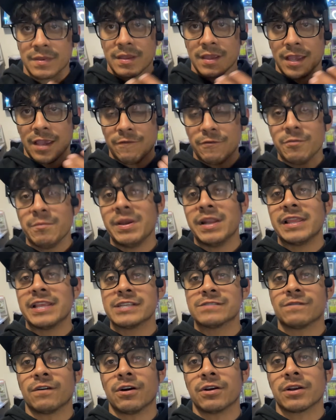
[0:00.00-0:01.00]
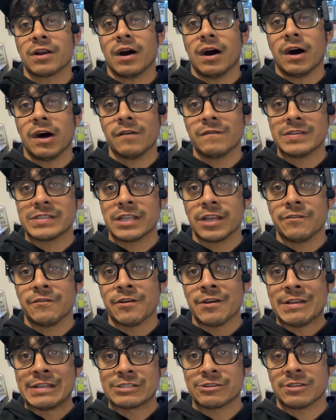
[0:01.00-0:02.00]
if you made it this far, obviously you
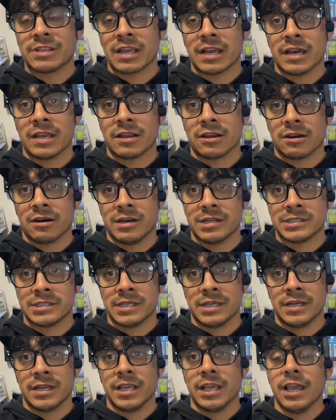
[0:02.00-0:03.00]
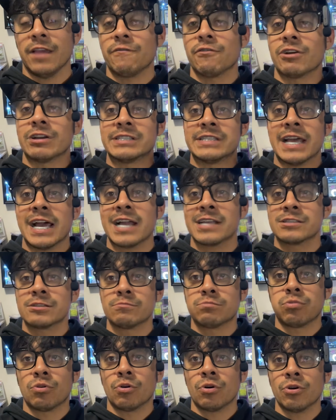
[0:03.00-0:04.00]
enjoyed that kind of content. If you're a tag
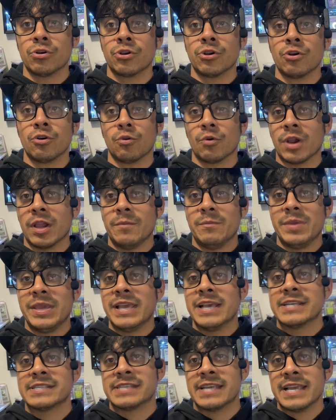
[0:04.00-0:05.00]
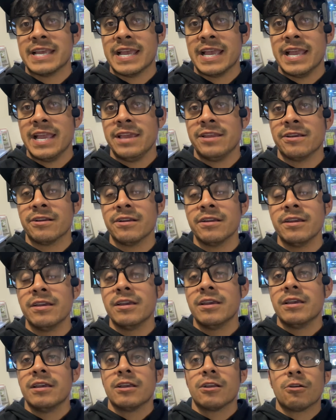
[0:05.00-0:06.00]
supporter or a PSA hater,
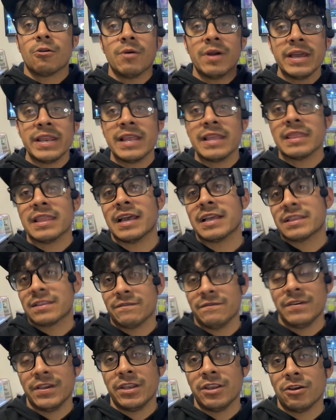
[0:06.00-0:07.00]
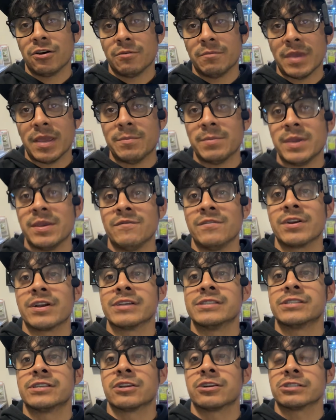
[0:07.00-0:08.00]
go ahead and like the video. Maybe even
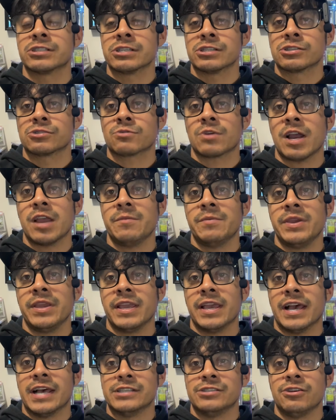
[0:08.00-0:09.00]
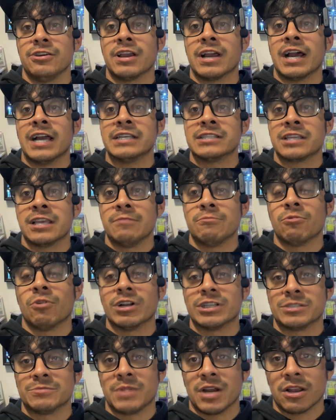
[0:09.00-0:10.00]
consider subscribing as you guys keep
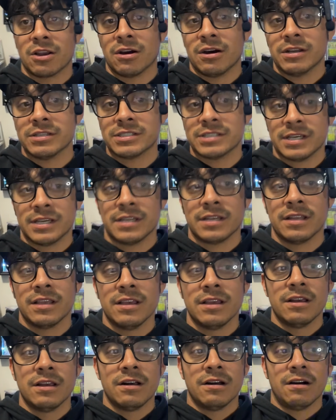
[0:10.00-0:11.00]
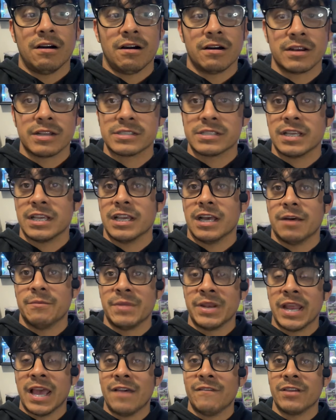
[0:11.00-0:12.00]
watching my content. Honestly, I've been
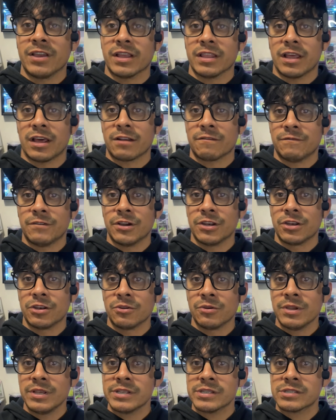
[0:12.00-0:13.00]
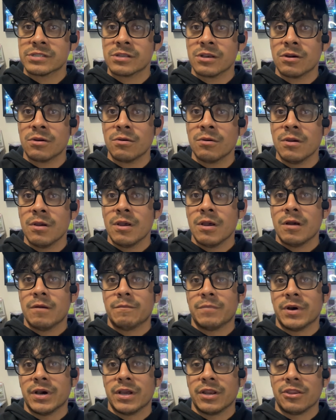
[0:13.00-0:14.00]
having a lot of fun doing so,
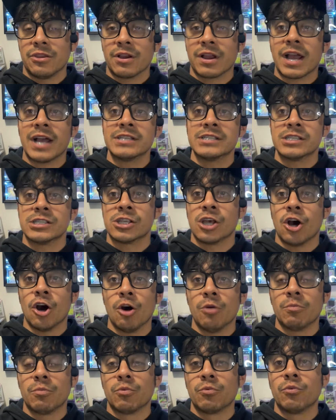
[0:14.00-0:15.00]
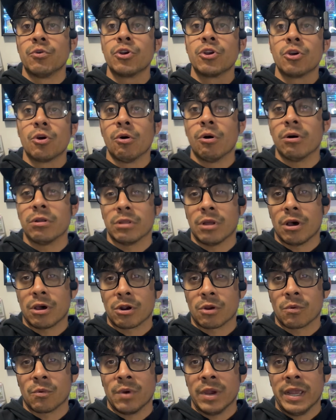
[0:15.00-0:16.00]
but your guys' help would go a long
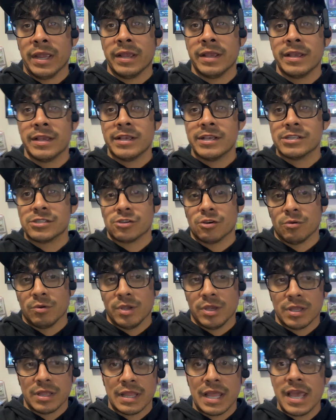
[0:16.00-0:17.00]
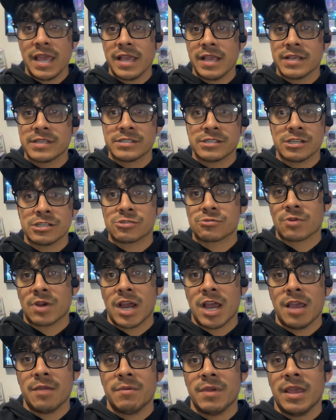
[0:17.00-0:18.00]
way. So like,
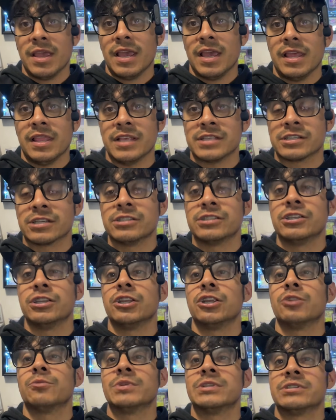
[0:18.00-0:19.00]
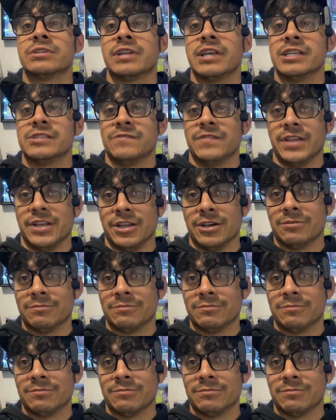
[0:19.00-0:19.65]
subscribe, and let's continue with today's video.